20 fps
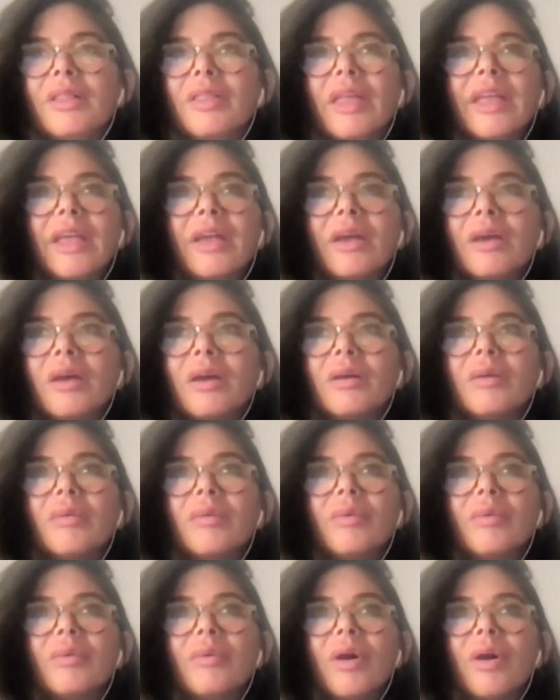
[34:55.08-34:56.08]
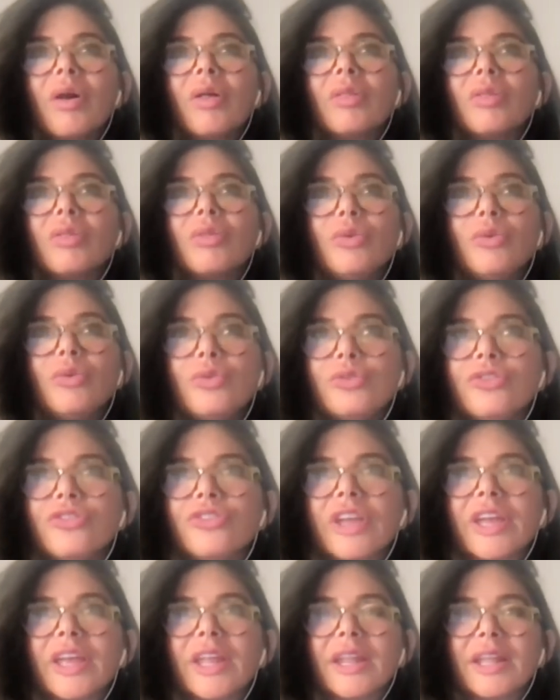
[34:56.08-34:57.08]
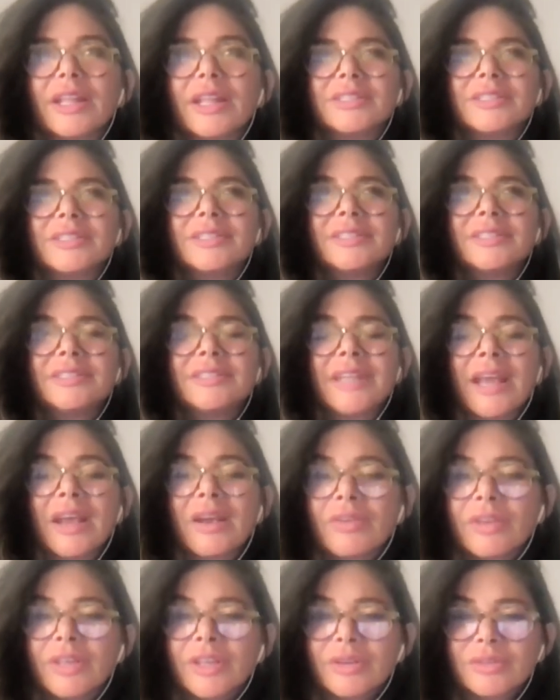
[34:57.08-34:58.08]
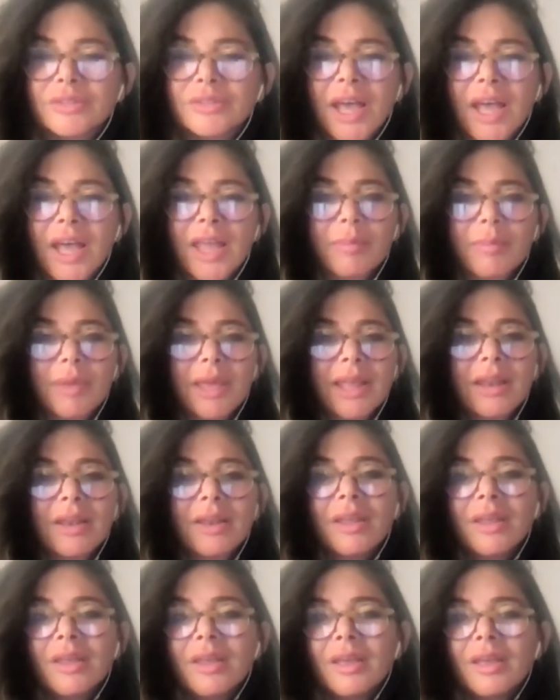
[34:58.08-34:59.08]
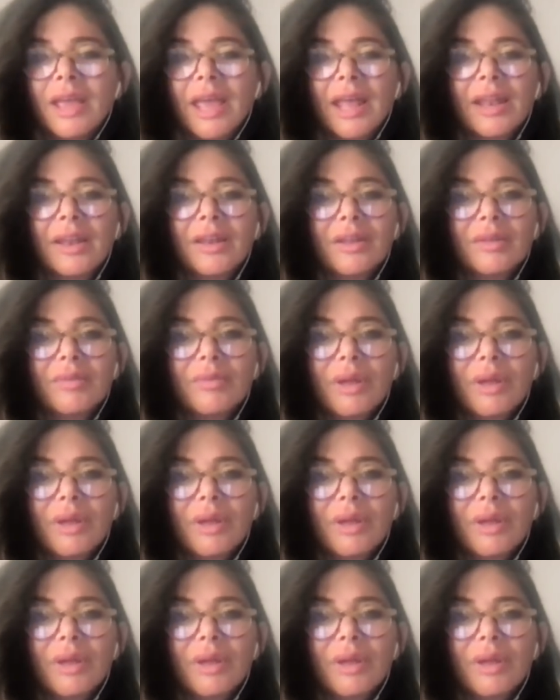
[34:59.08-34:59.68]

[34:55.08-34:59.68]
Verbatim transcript: like, illusion and stereotype and, and,